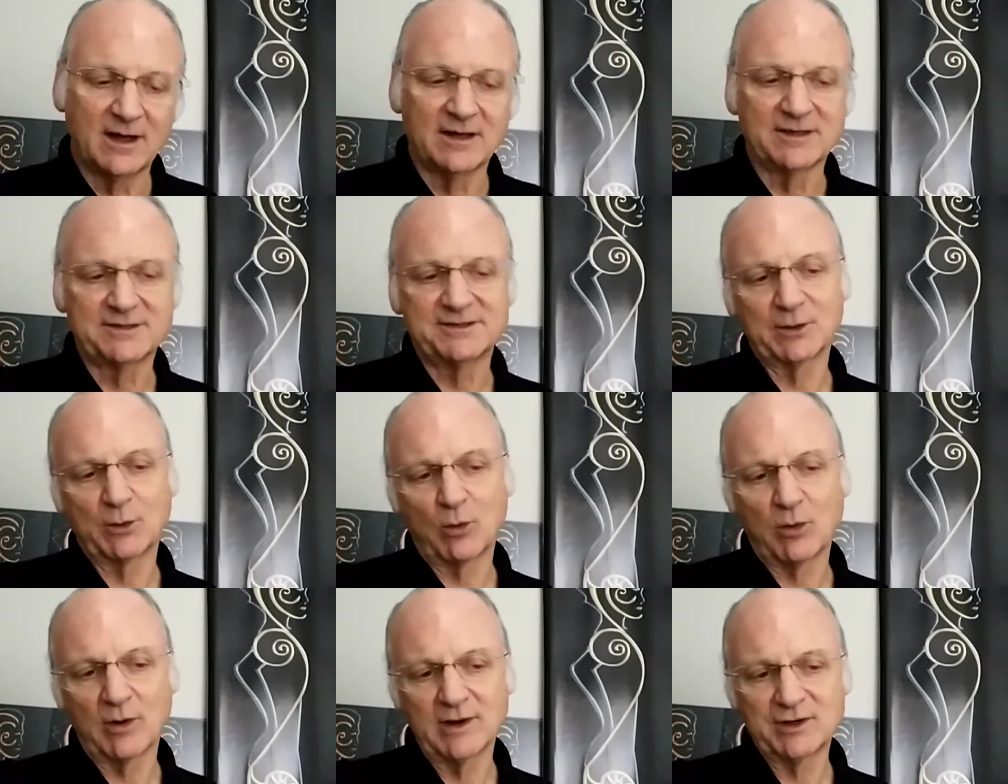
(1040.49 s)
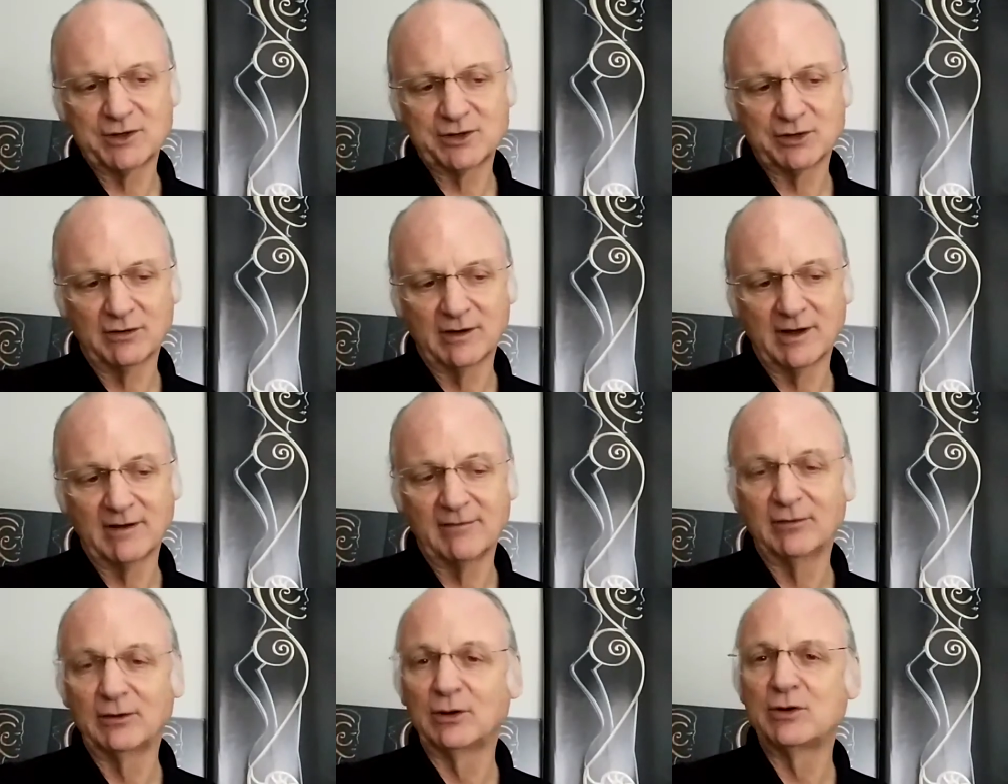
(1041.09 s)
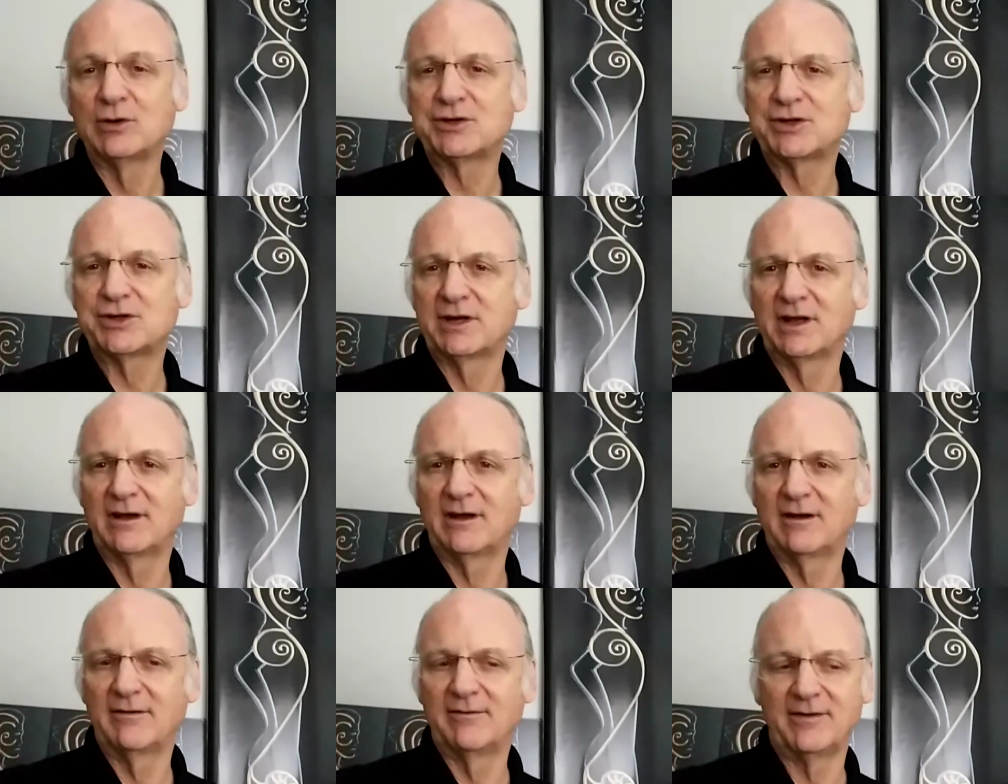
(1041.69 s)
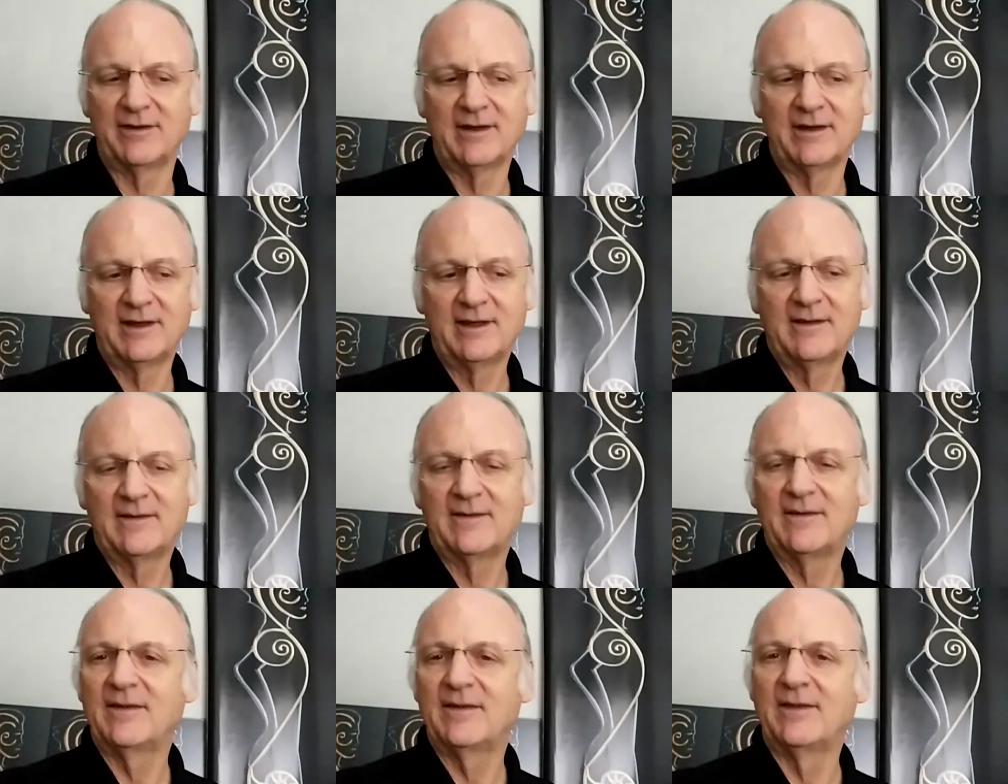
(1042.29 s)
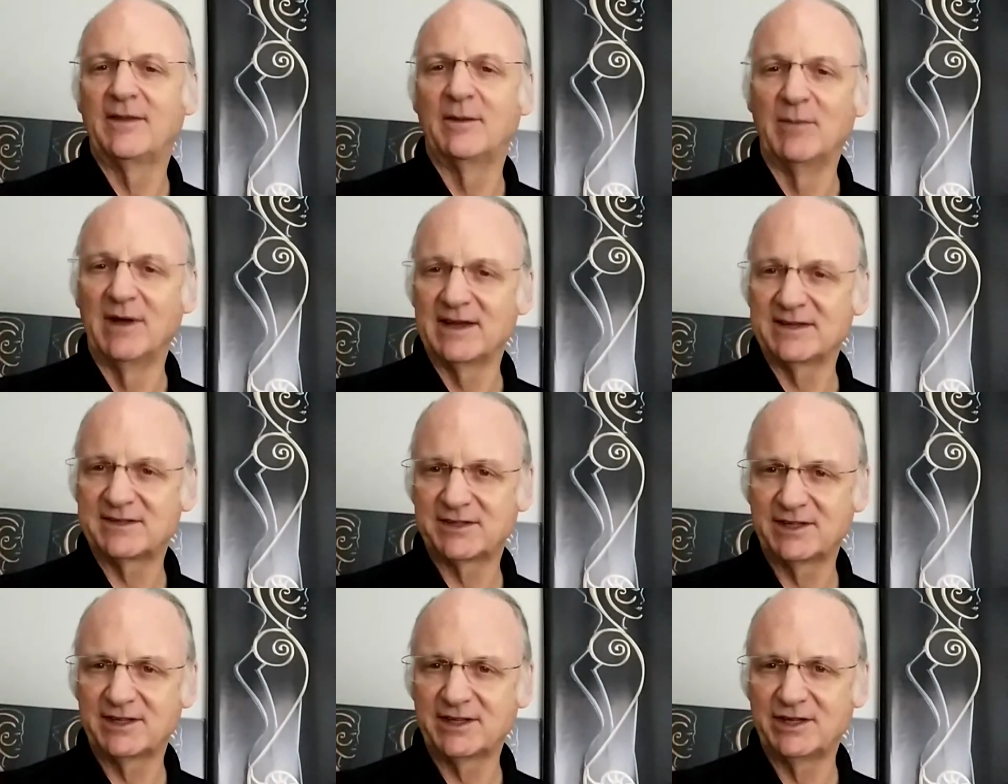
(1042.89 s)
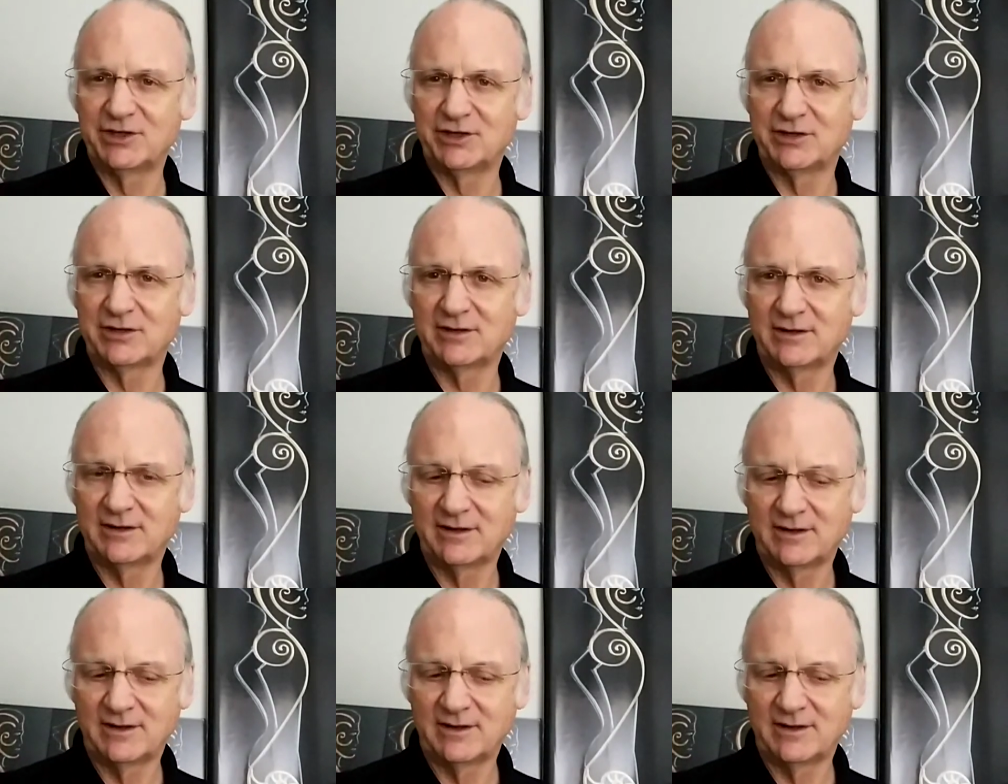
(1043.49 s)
a sequential evolution of the message